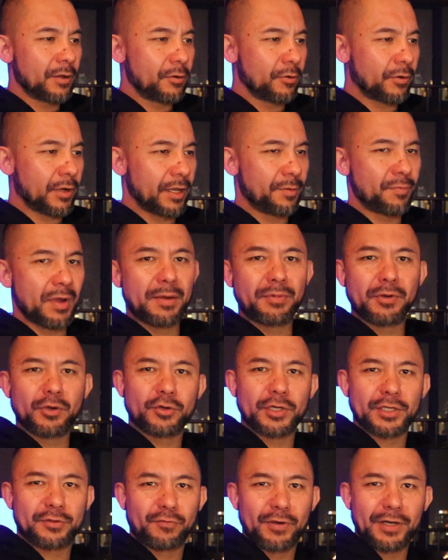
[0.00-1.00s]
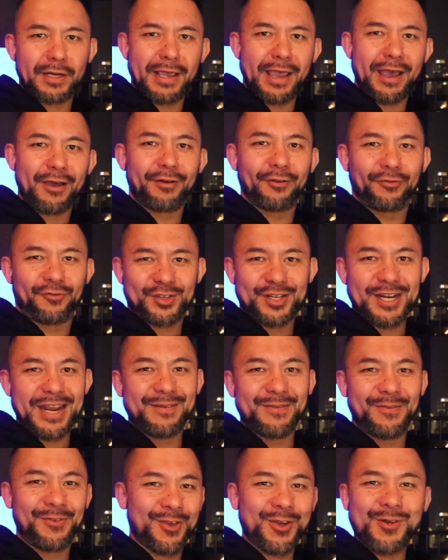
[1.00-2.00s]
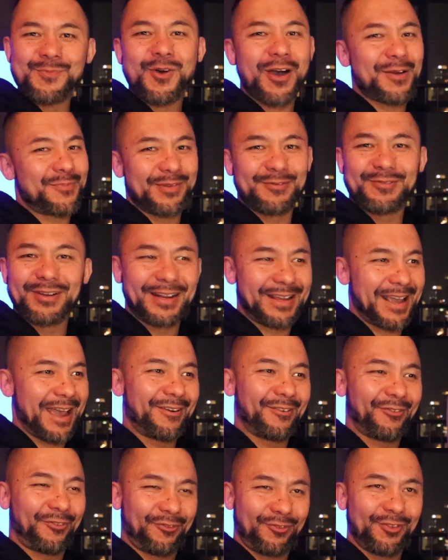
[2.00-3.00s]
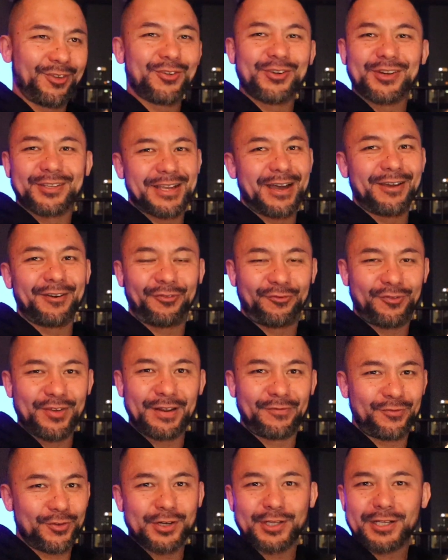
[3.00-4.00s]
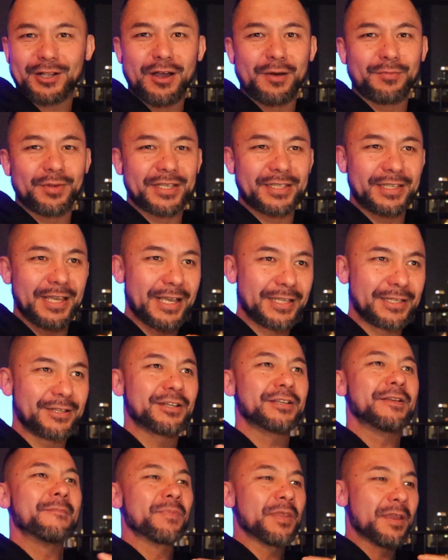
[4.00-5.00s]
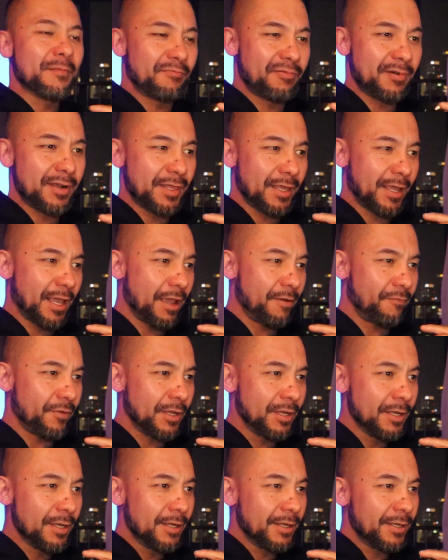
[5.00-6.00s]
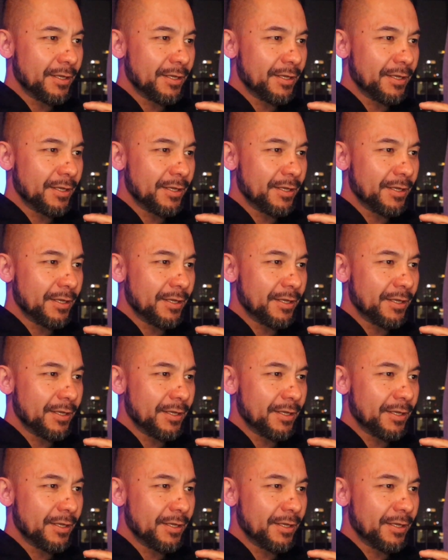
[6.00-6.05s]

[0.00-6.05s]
Okay, maybe you're just really out of shape. You might be really you're just unfit if you just climb the stairs and just breathing heavy.